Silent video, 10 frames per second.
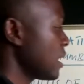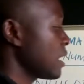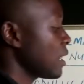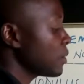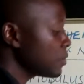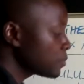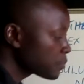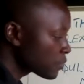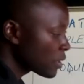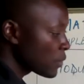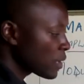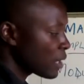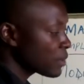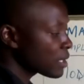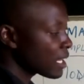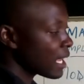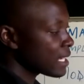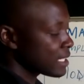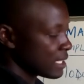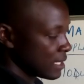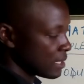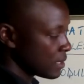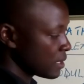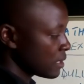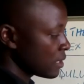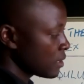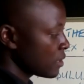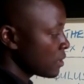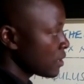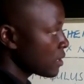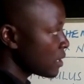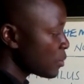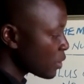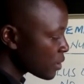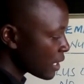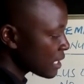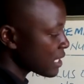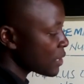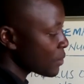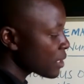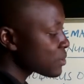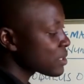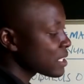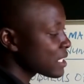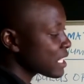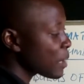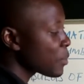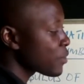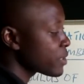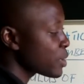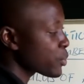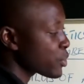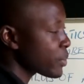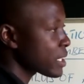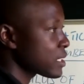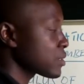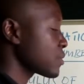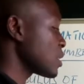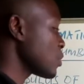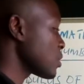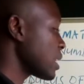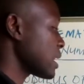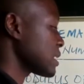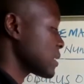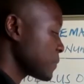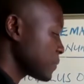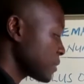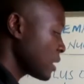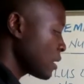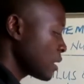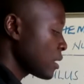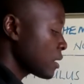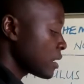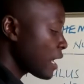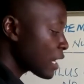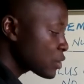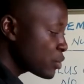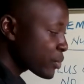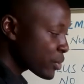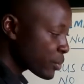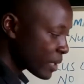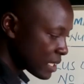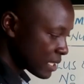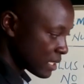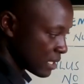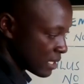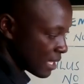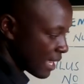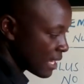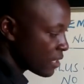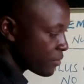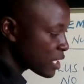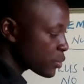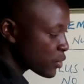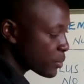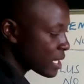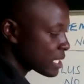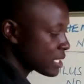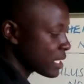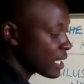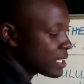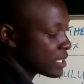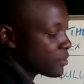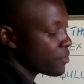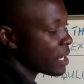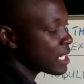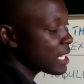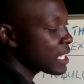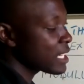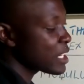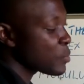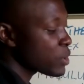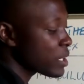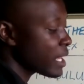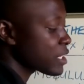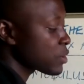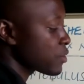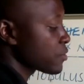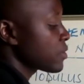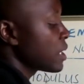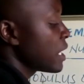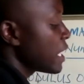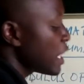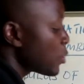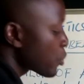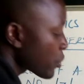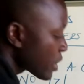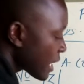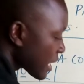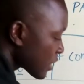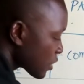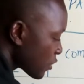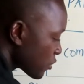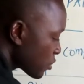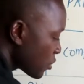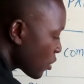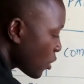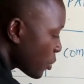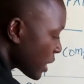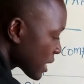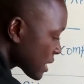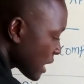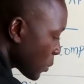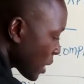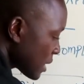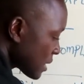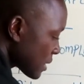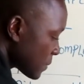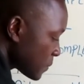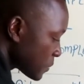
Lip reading: Now we are looking at the modulus and we want to see some of the properties of the modulus. There are two properties, and the first property says if we are taking the modulus of a product of two complex numbers,